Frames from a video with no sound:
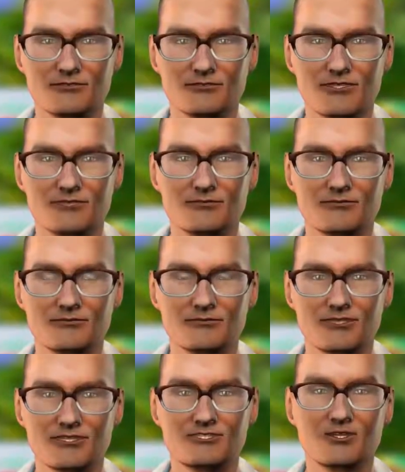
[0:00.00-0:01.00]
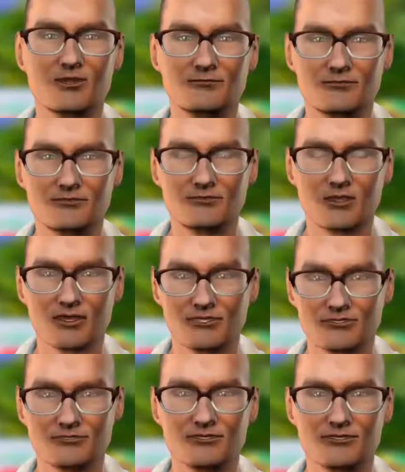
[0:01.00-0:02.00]
even the sun
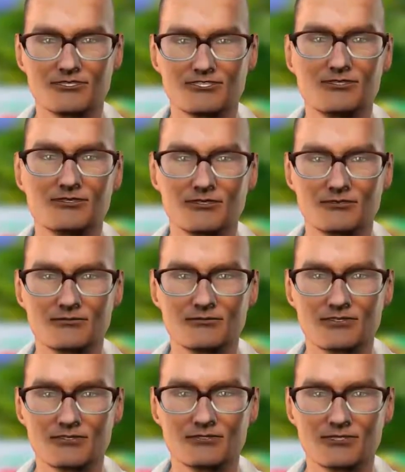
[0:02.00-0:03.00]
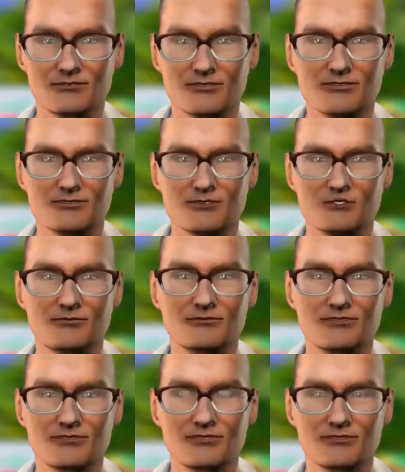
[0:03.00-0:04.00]
darkens for the death of the
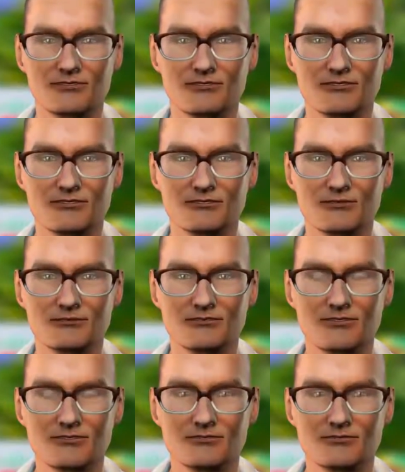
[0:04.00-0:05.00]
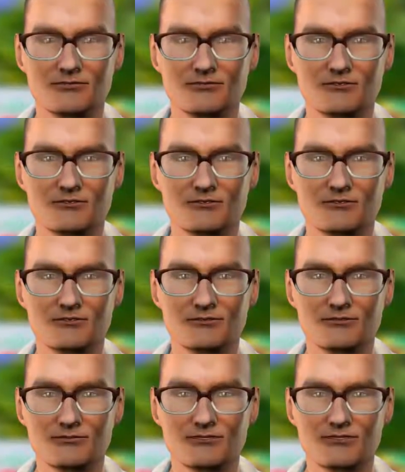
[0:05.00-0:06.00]
child of Prophet Muhammad. So
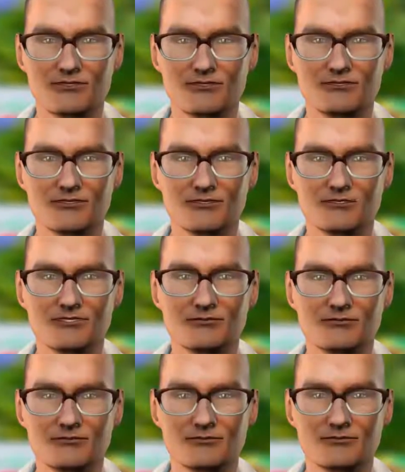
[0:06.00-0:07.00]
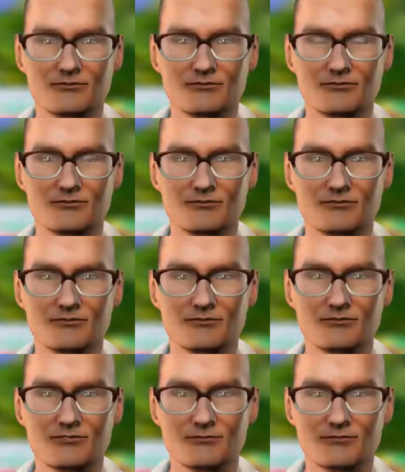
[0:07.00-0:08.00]
this is what the people were saying.
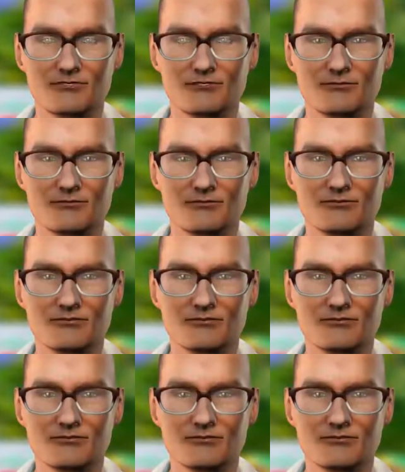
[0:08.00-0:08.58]
Now imagine,